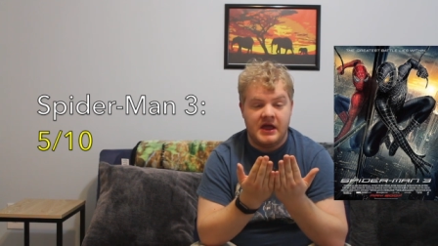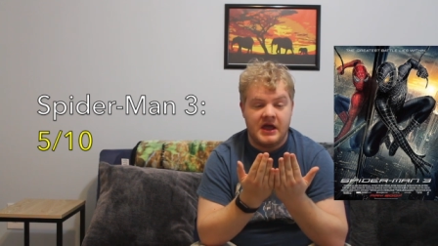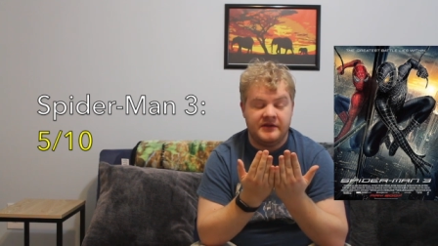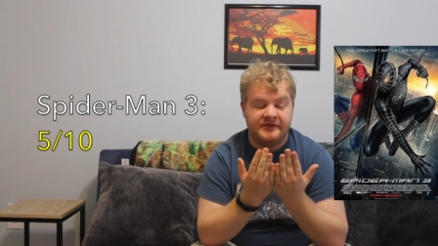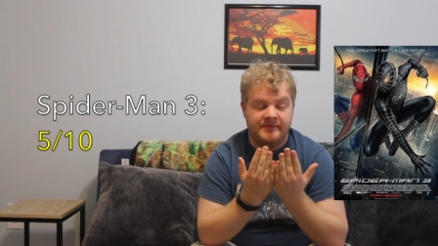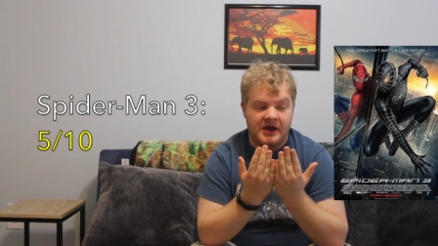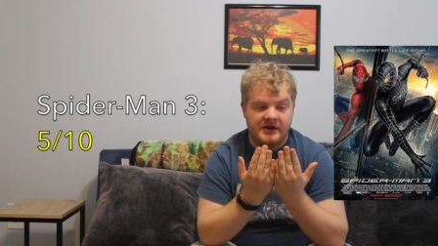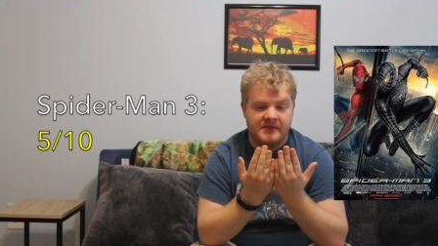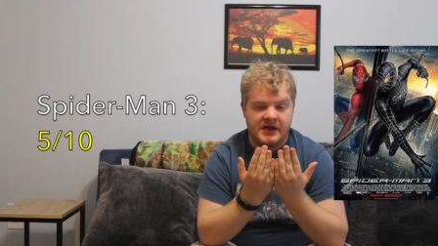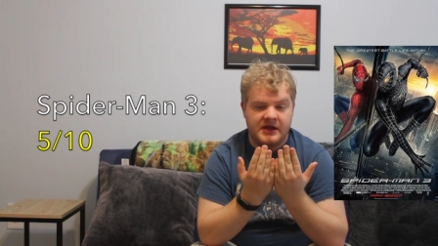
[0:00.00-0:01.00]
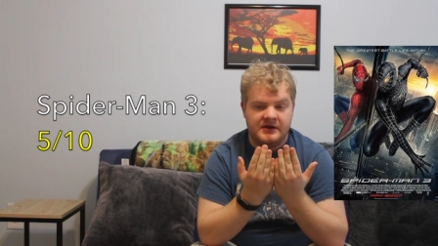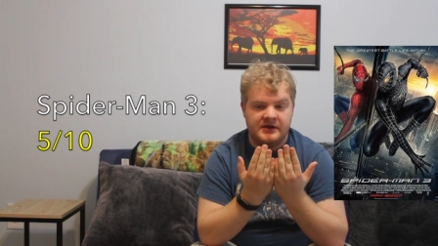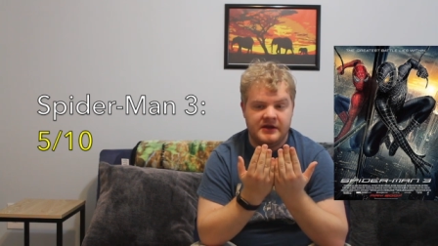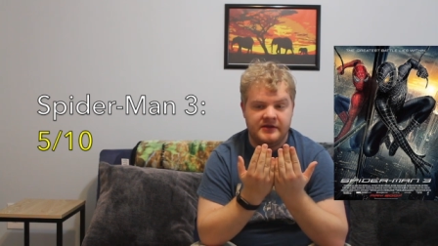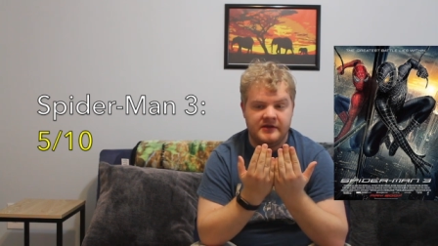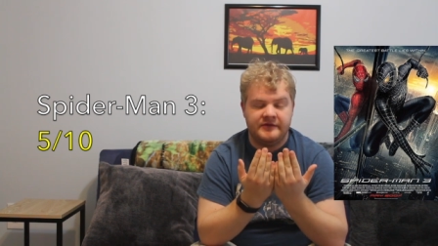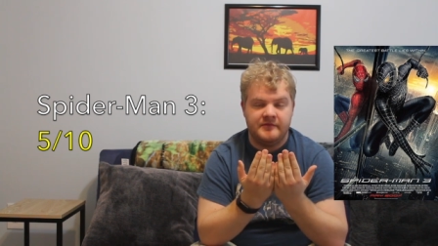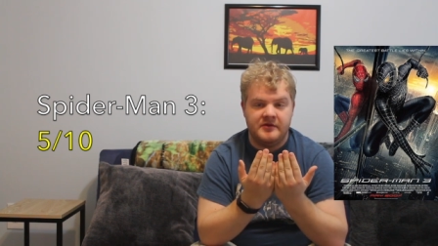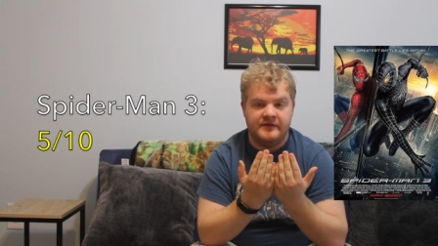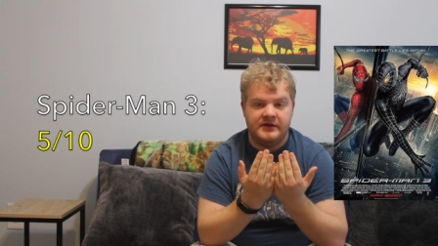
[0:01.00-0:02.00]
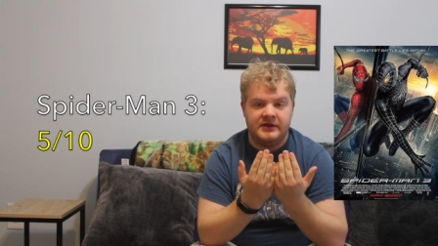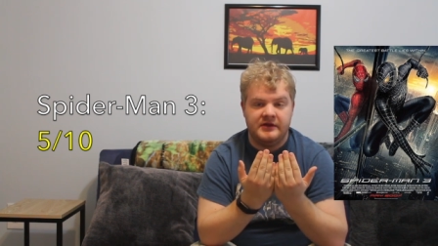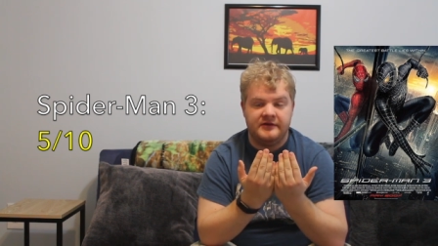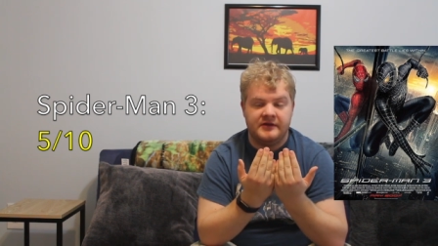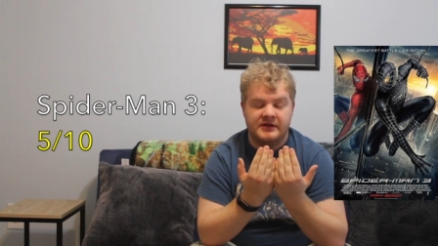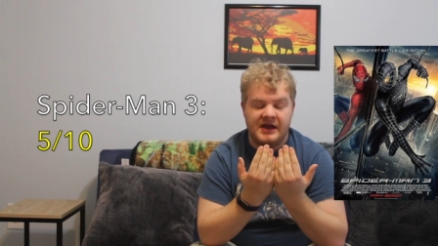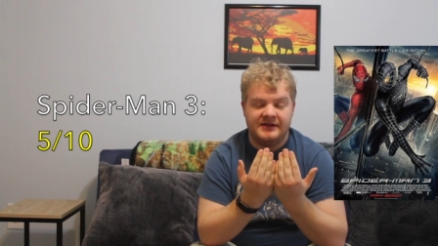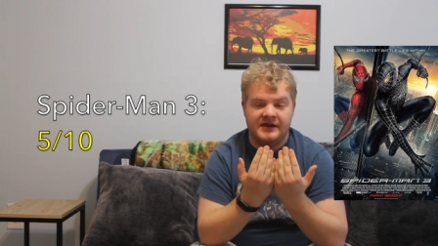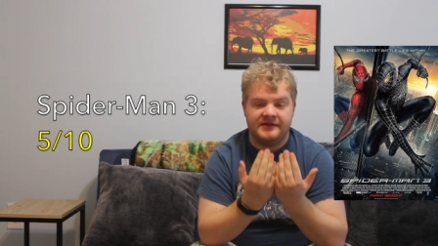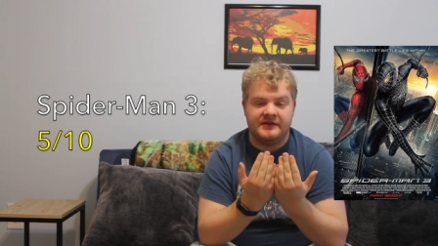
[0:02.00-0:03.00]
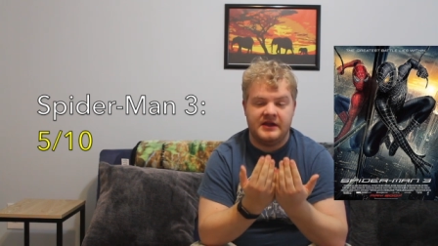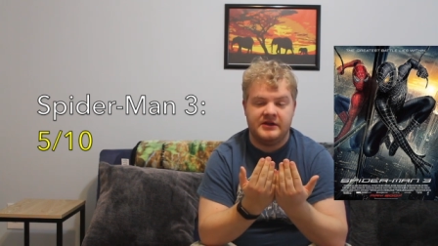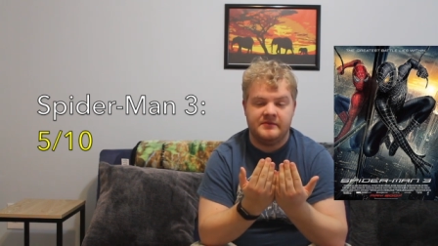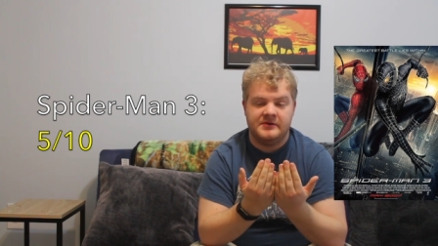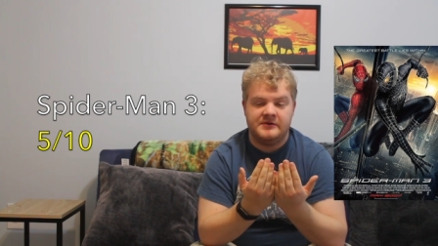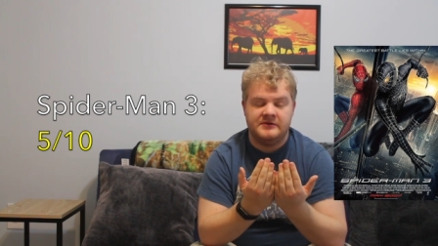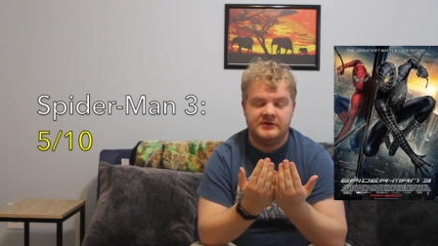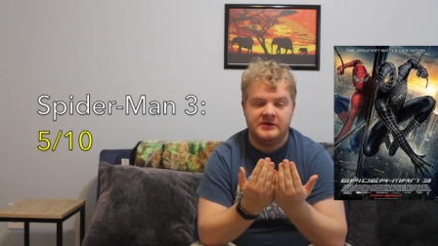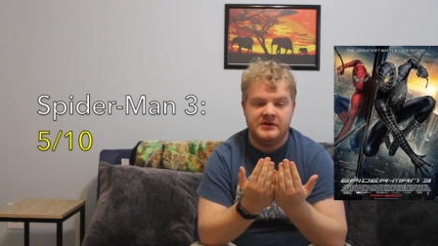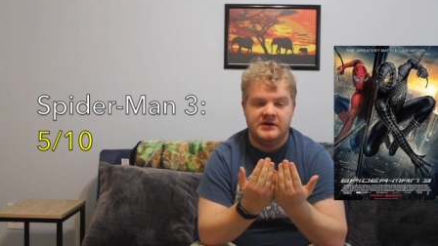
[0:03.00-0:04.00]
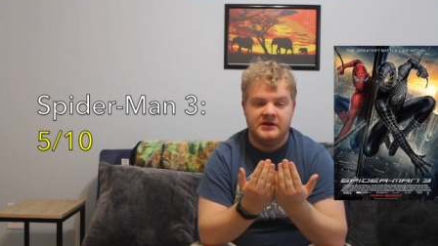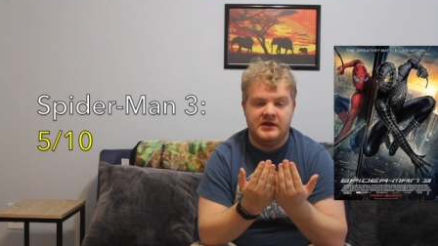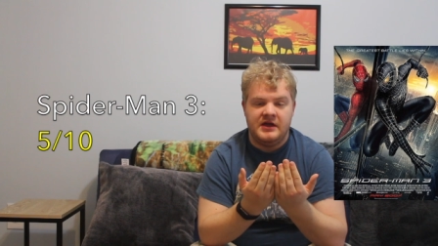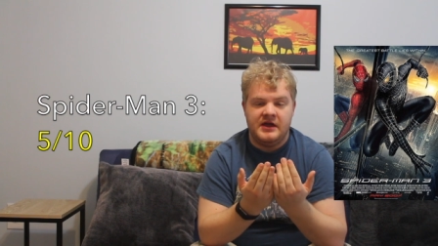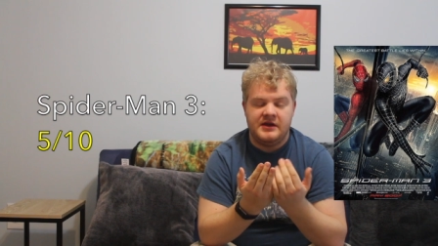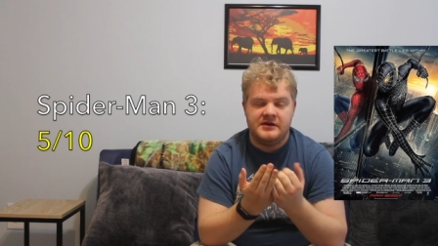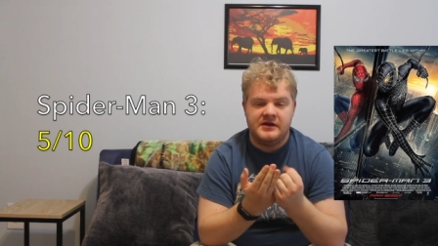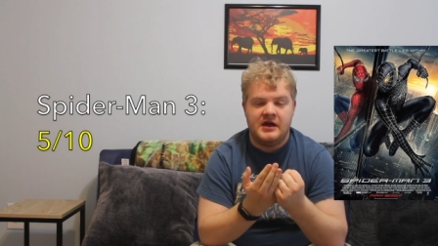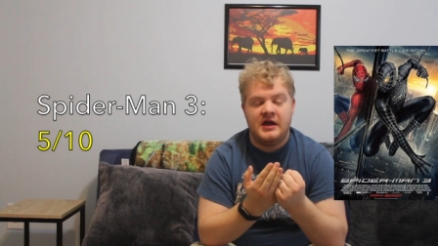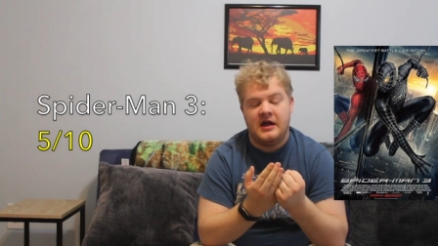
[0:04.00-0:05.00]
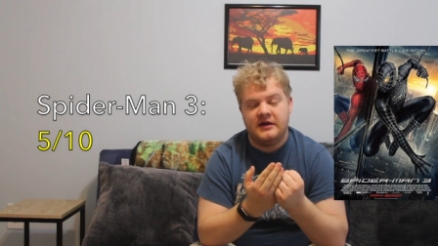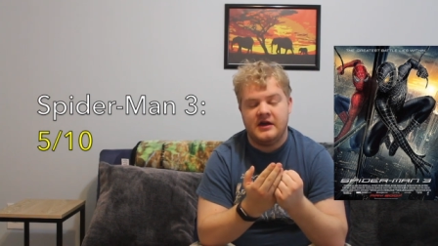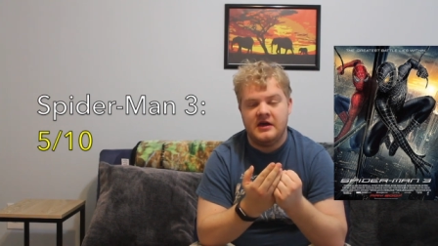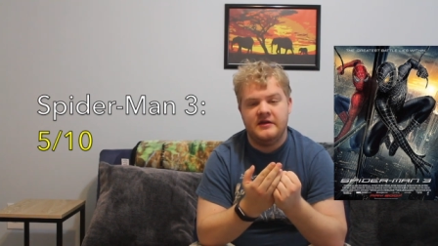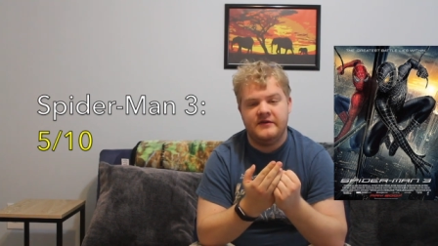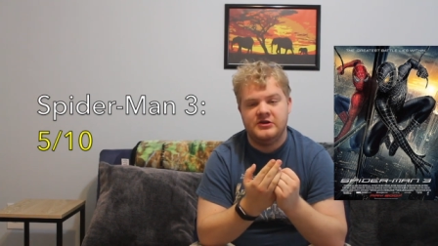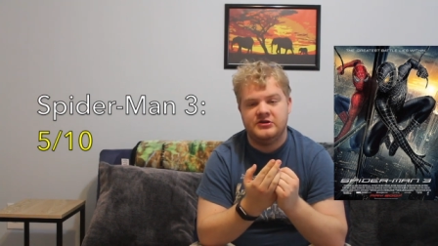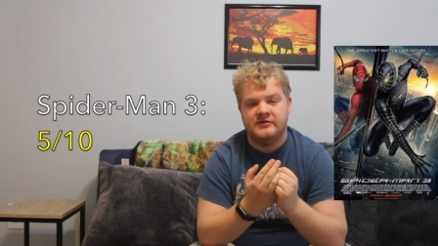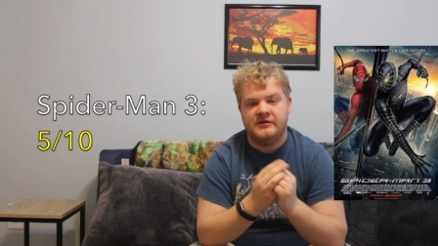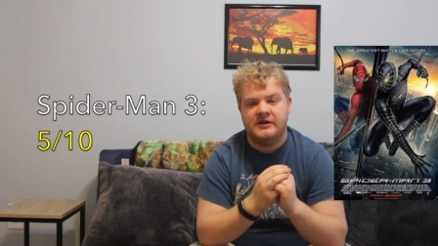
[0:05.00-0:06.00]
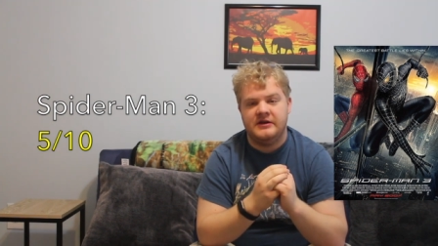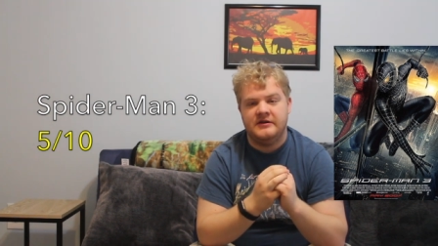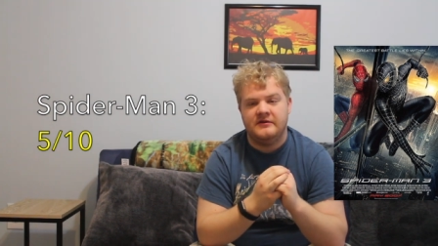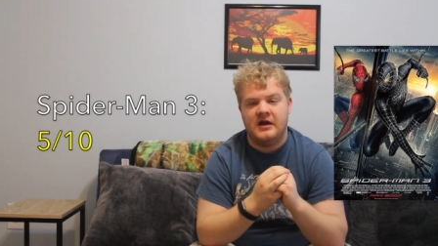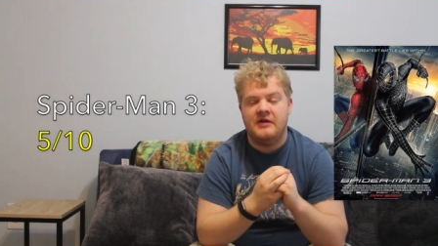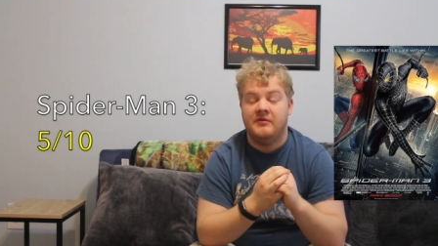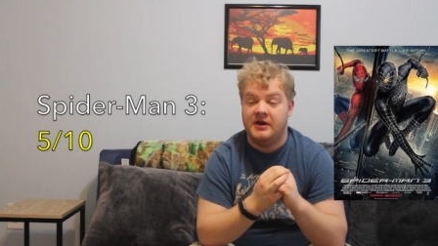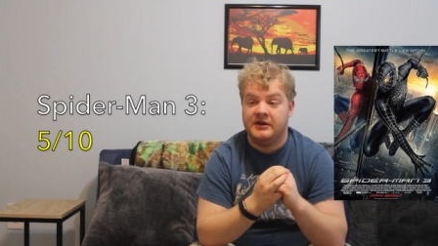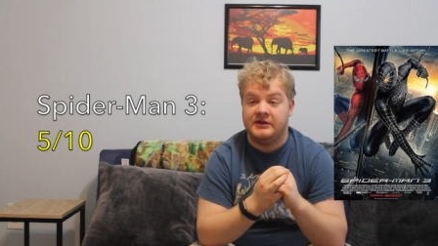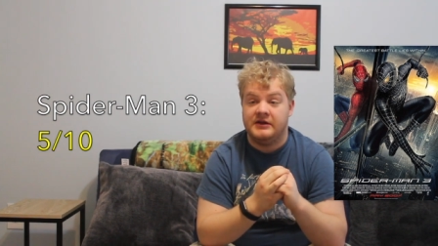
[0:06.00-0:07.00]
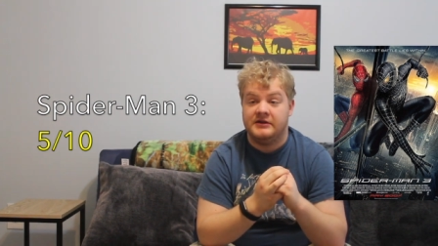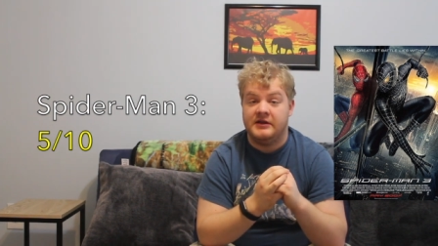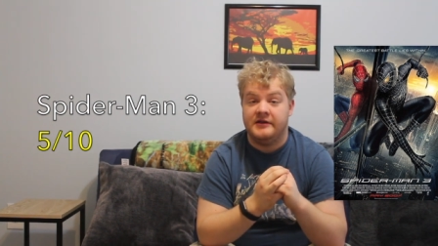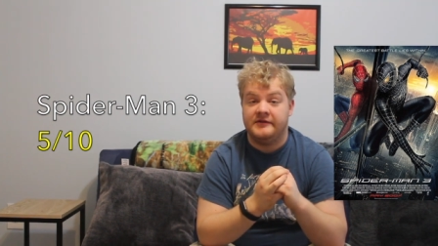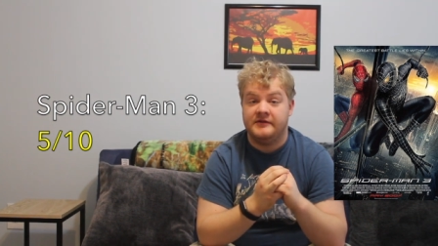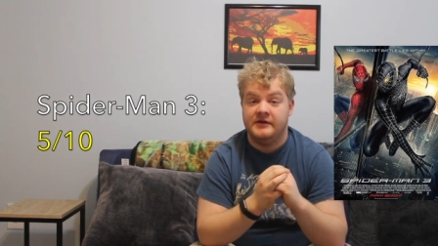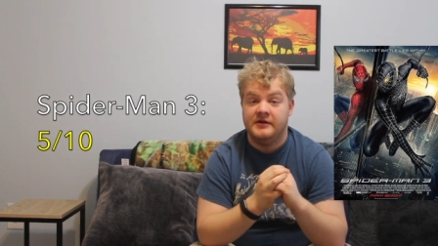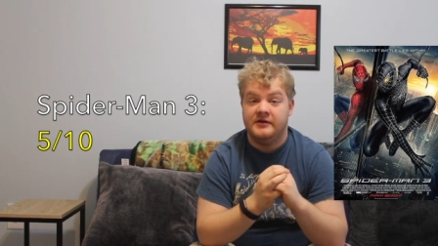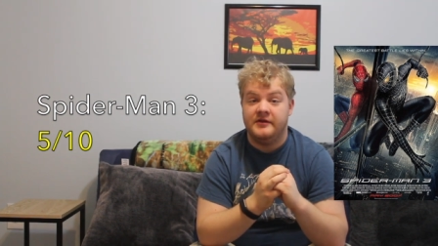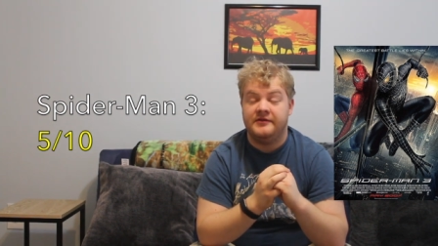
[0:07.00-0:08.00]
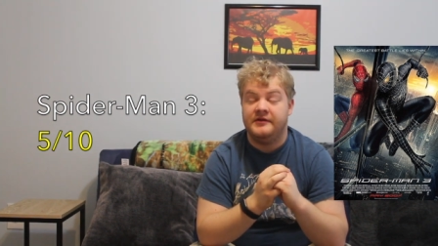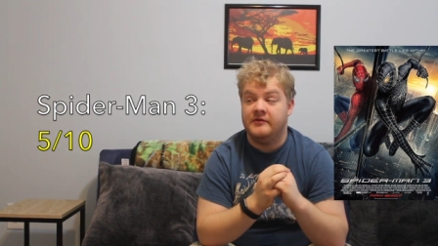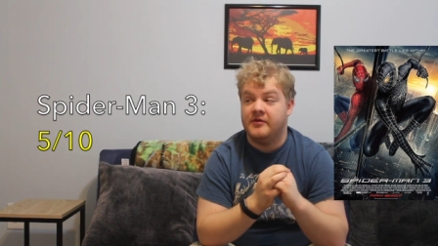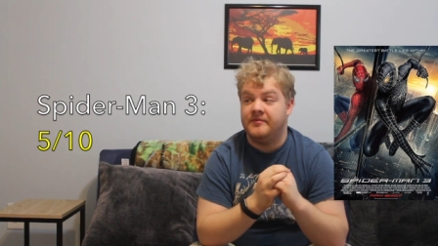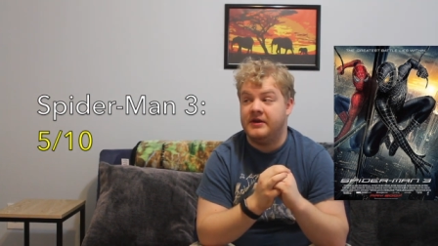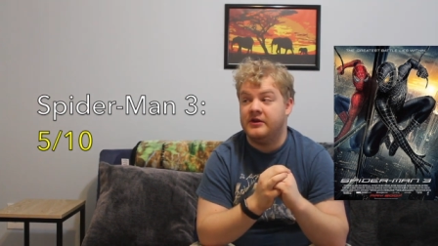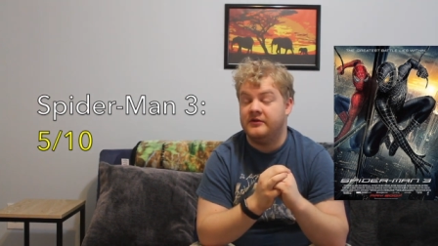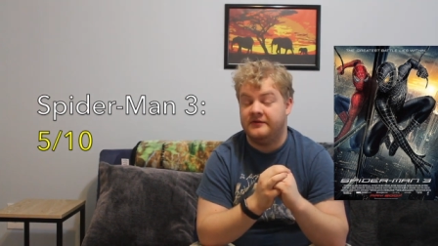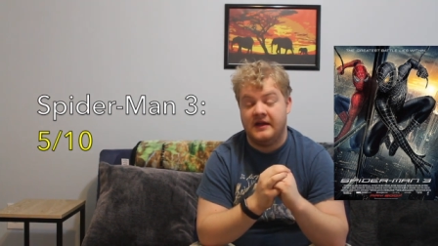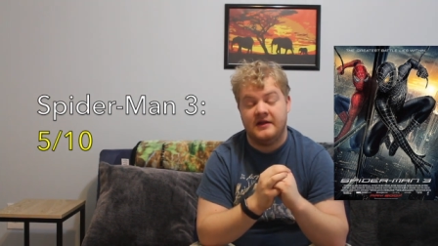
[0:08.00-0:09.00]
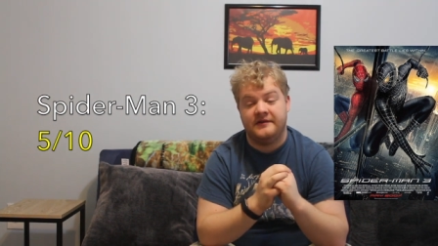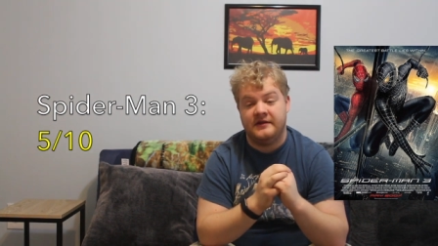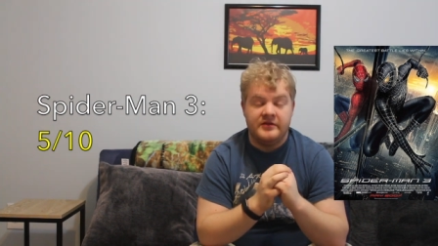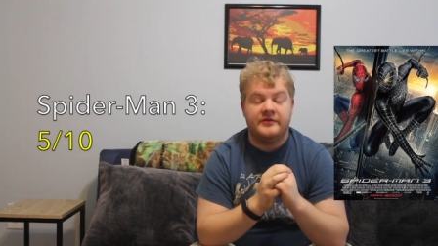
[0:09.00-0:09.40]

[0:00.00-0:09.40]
And Spider-Man in this movie is a lot less likable. And I kind of enjoyed, ironically at least, the scene where Peter's dancing in